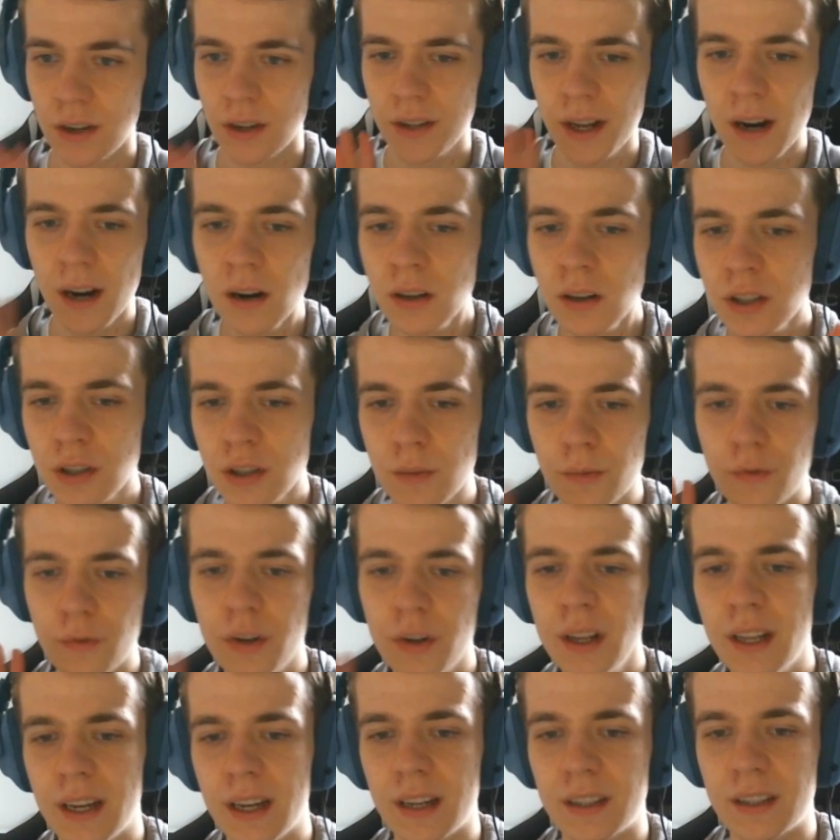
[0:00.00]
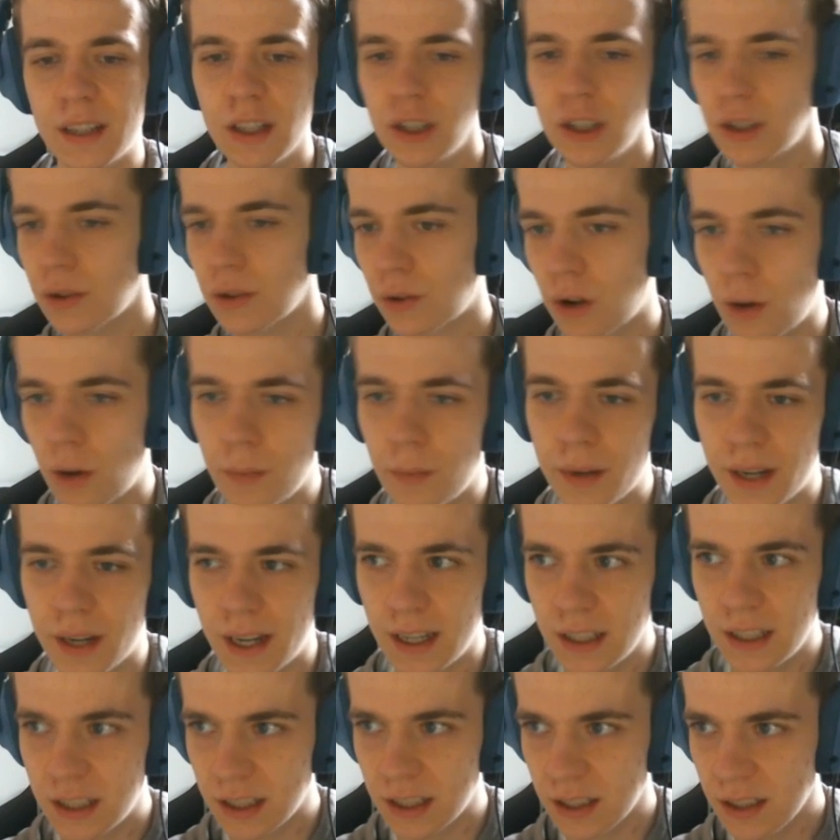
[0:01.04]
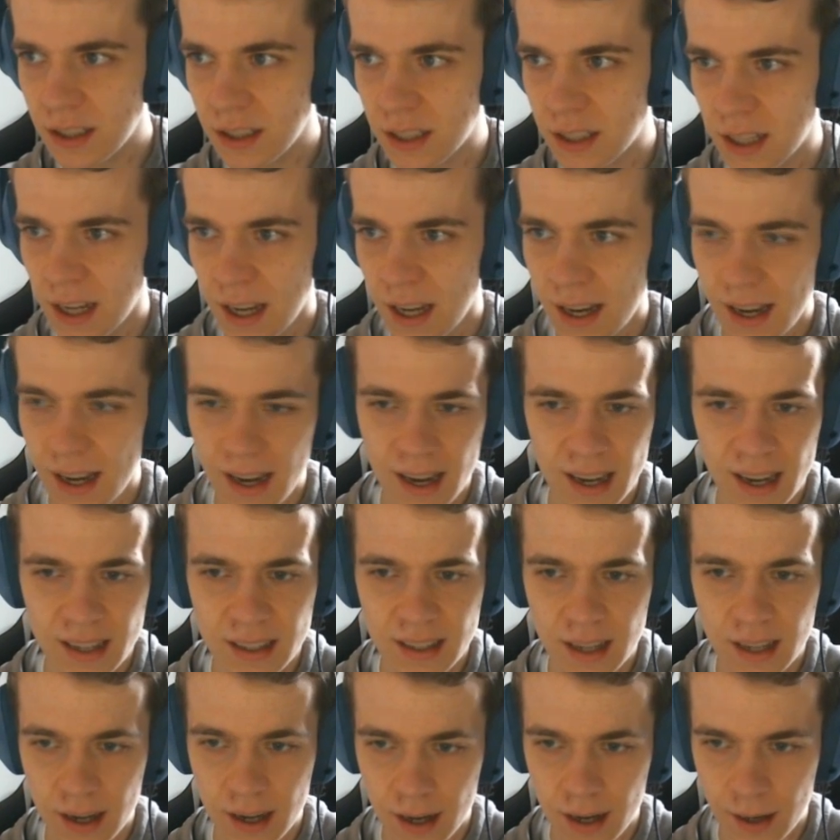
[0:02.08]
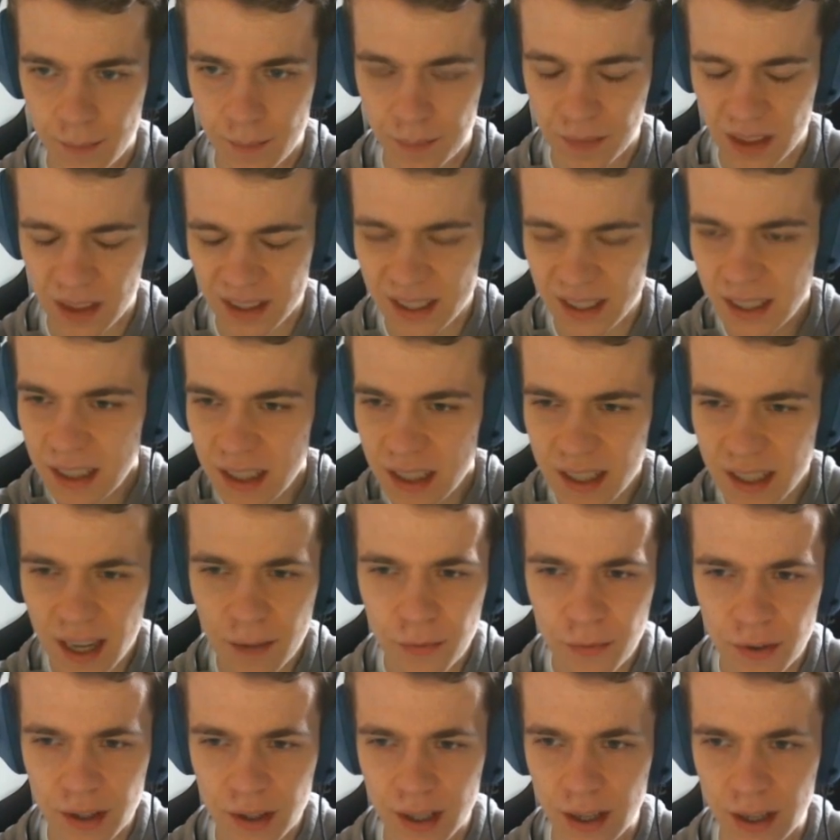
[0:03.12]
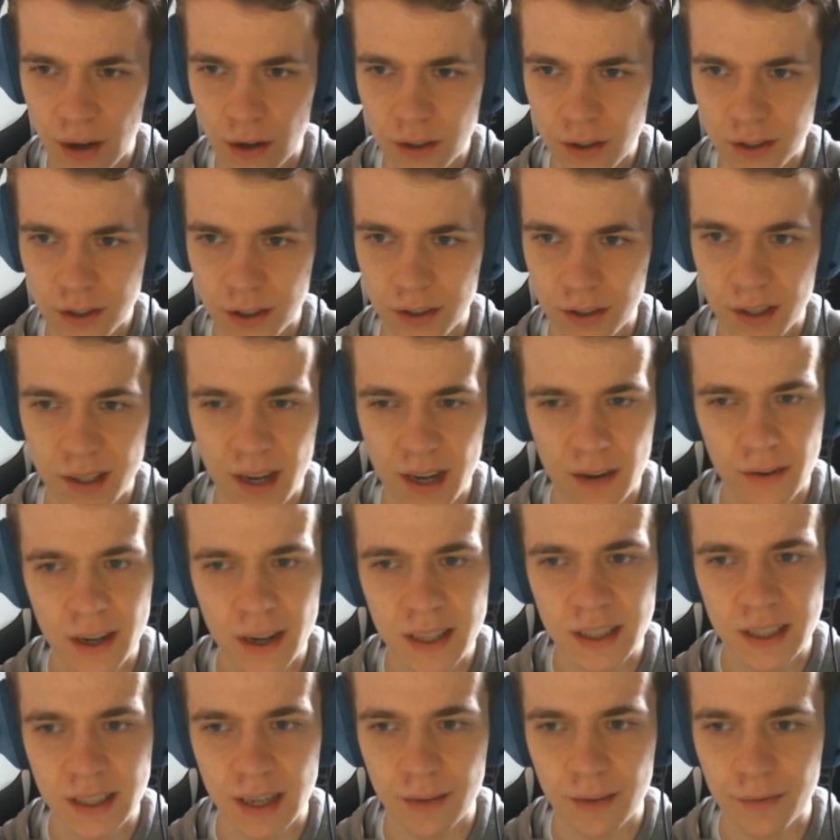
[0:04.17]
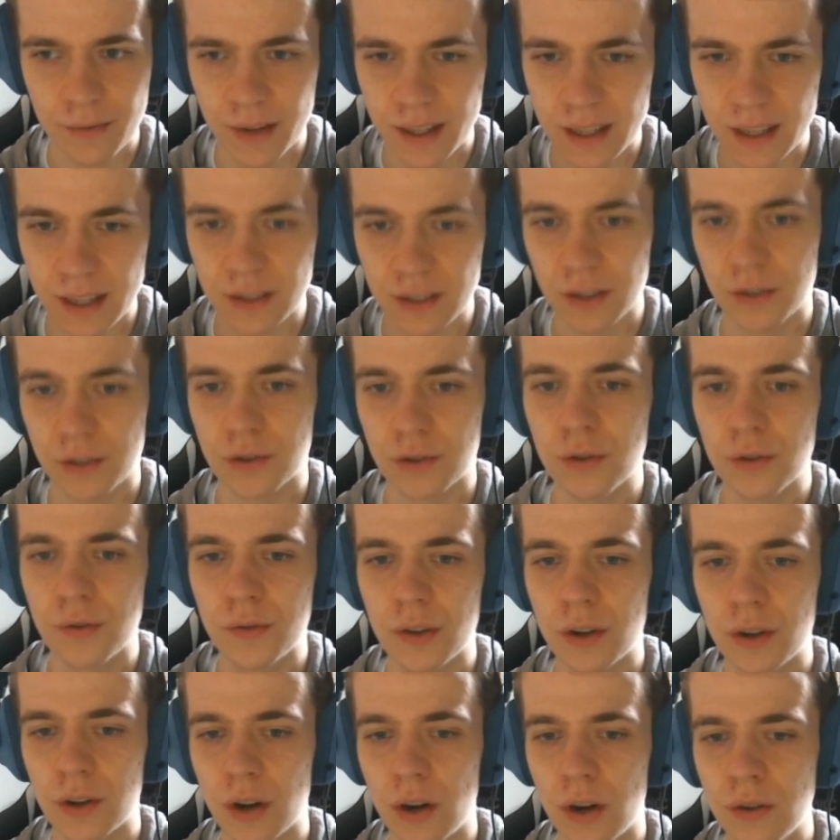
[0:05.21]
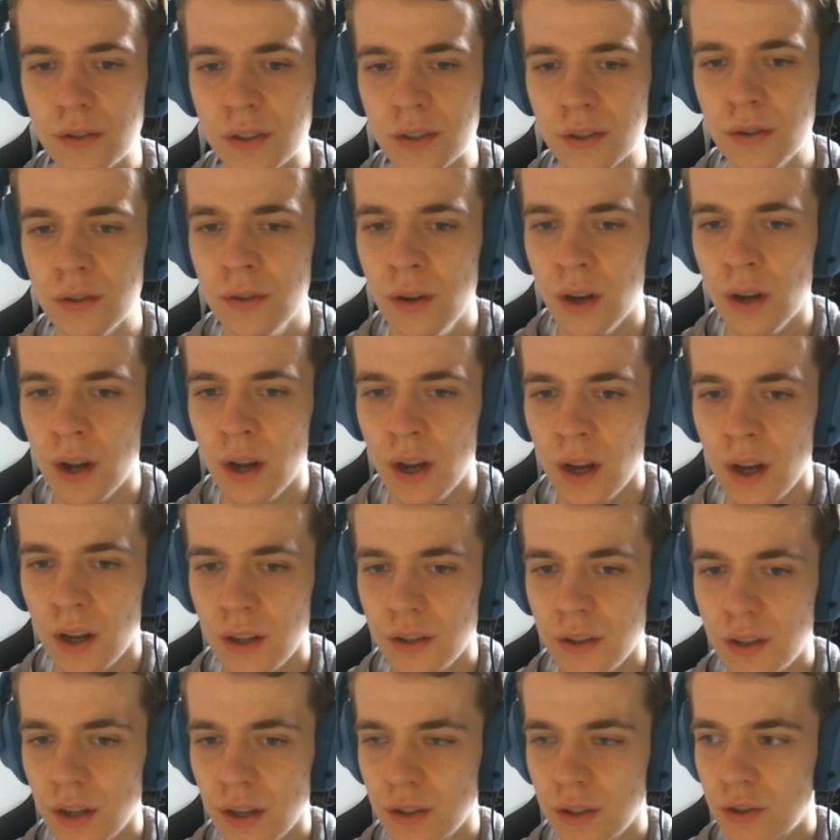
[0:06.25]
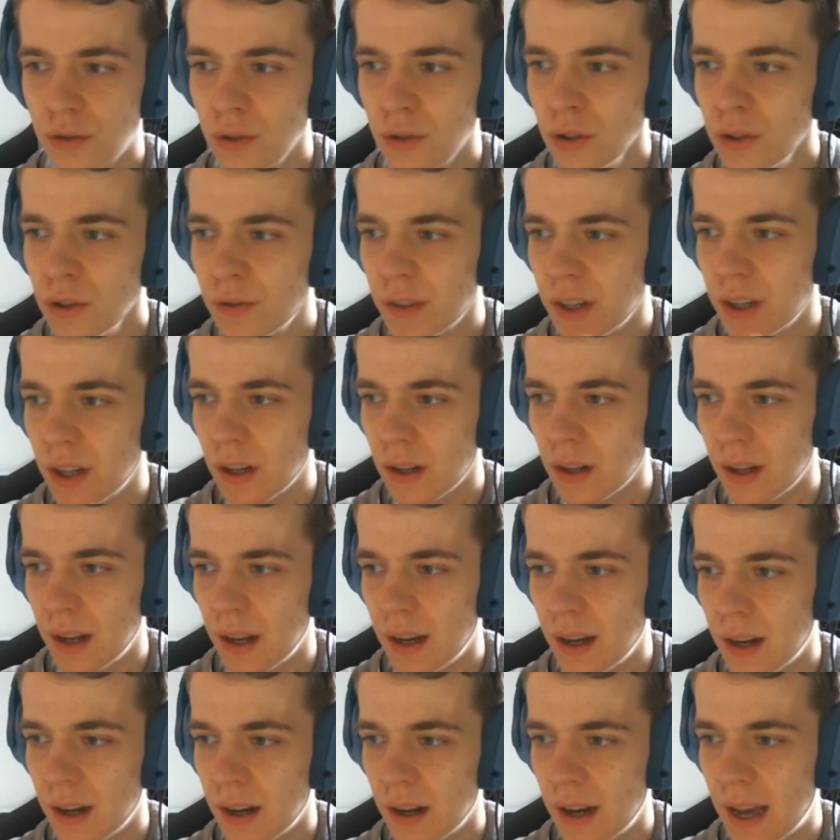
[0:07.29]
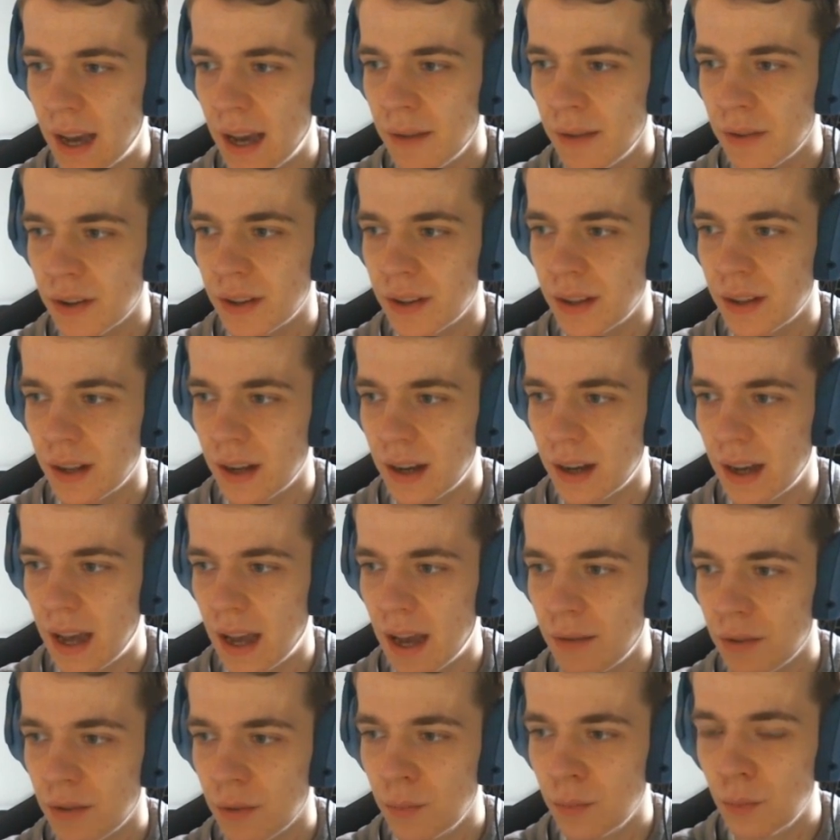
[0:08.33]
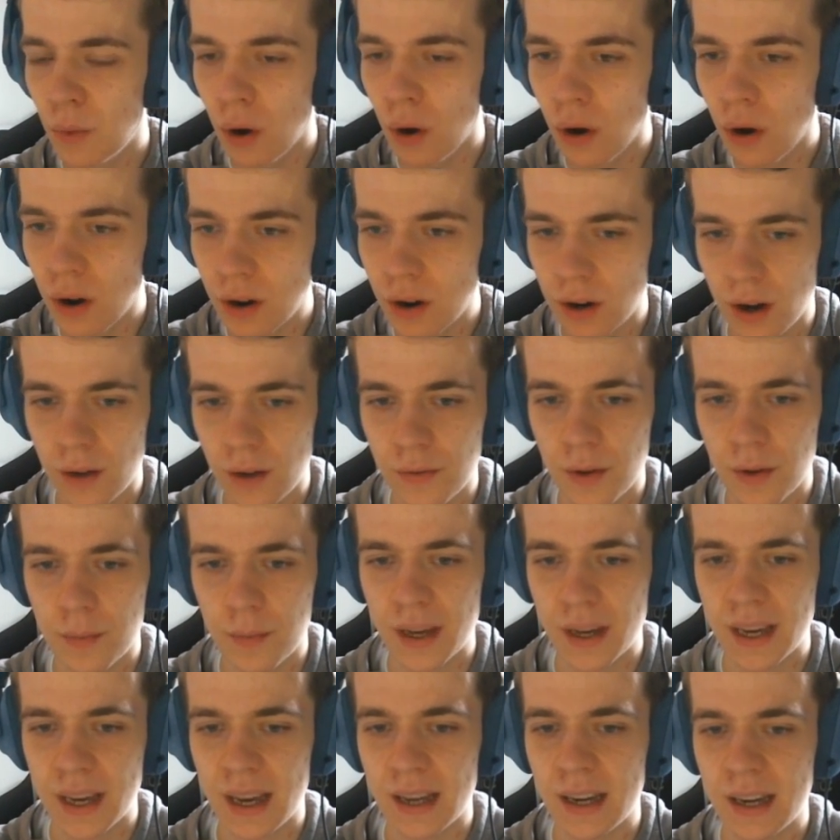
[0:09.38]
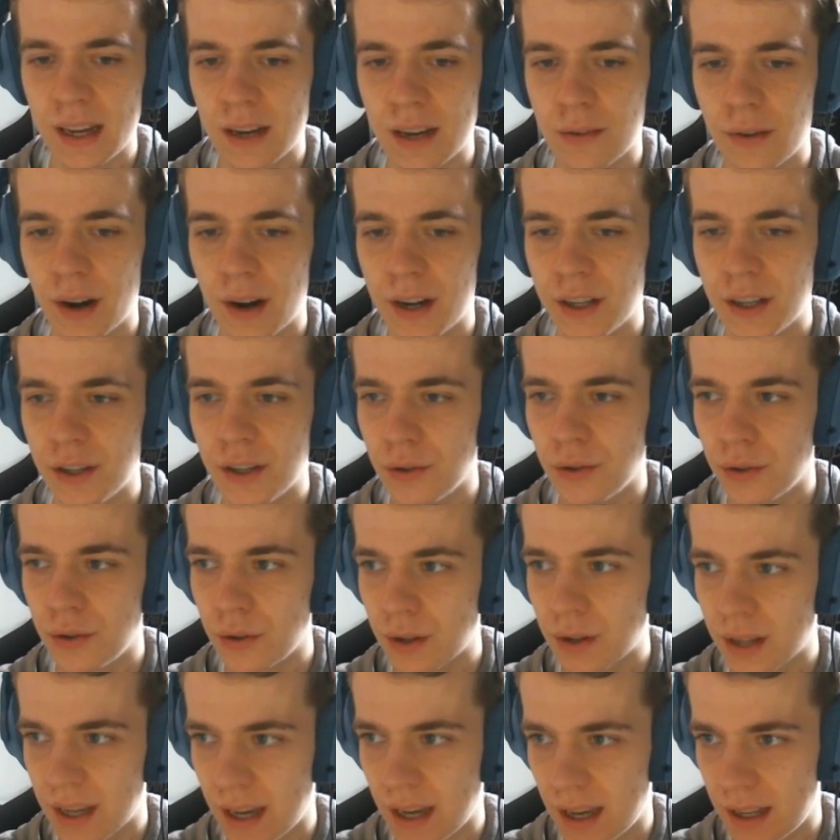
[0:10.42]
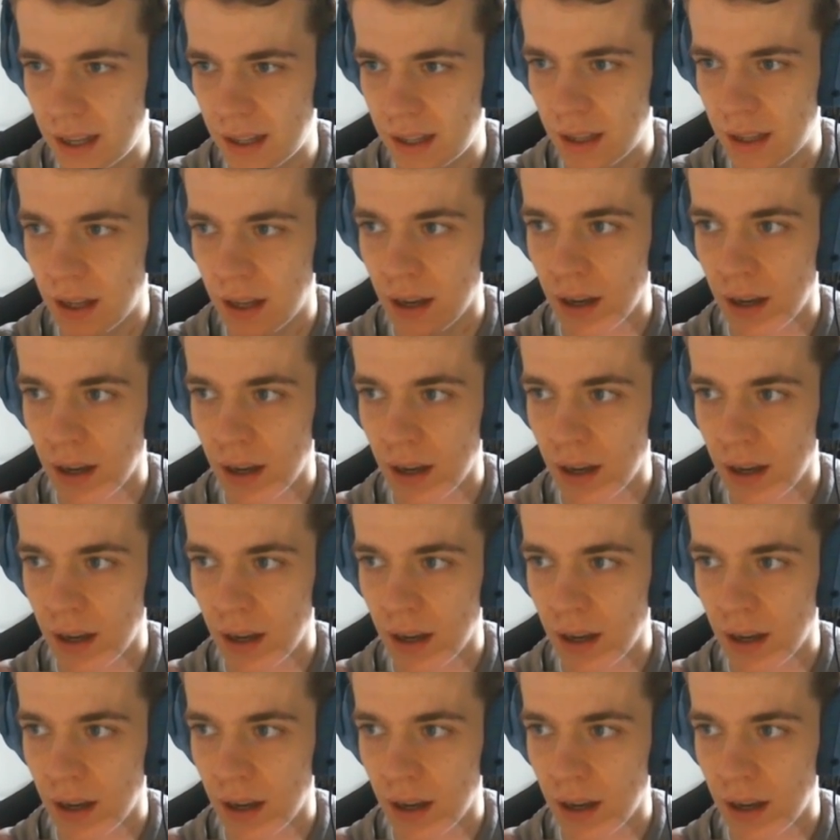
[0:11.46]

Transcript: there are some really additional combinations. And this is definitely also the direction I think that the Druid will go to. The Druid will have a more of a mechanic where you can